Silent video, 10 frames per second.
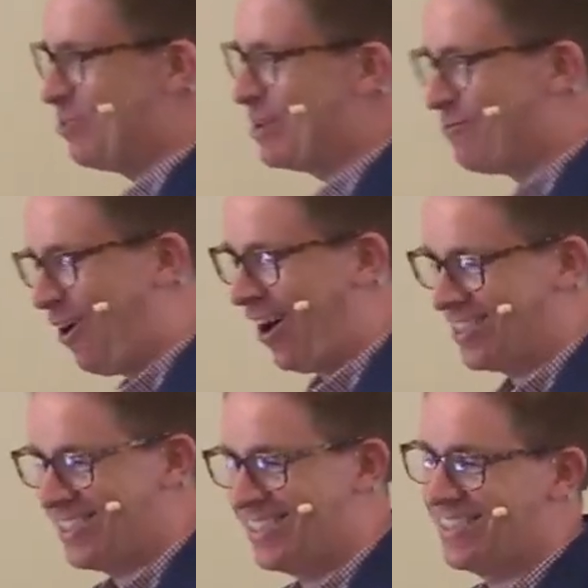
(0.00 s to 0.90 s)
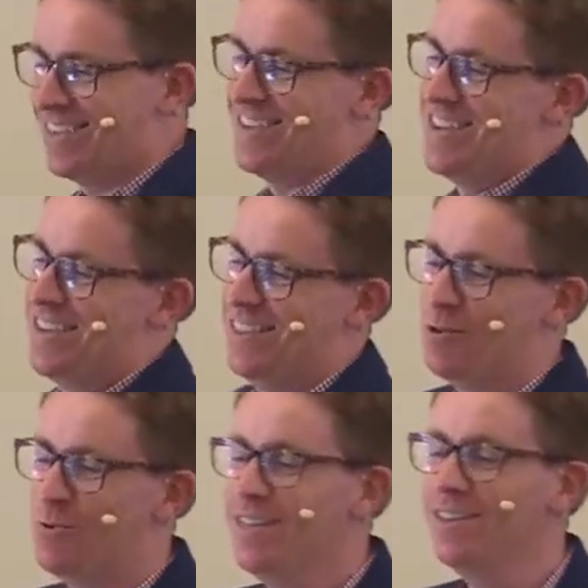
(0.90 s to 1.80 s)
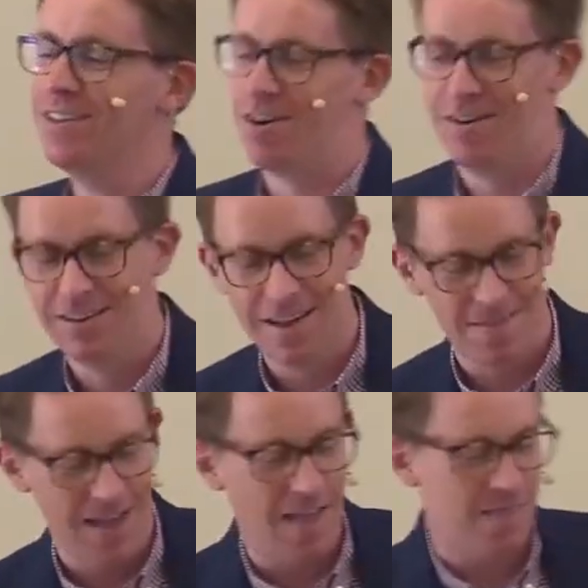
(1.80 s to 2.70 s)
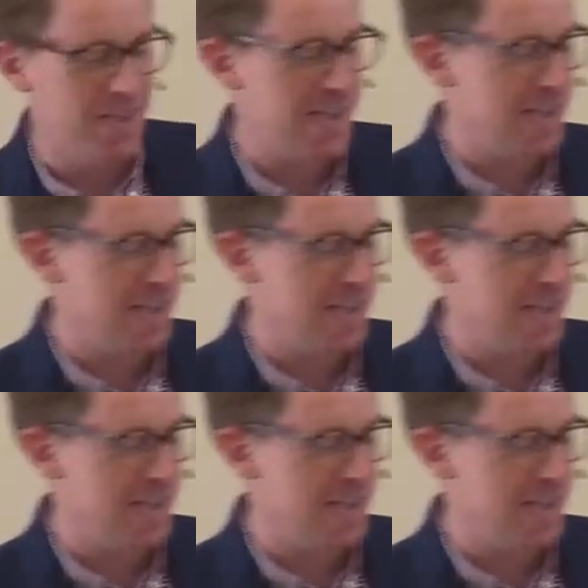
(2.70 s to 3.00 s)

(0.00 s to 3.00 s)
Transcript: blowing verse. There we learn that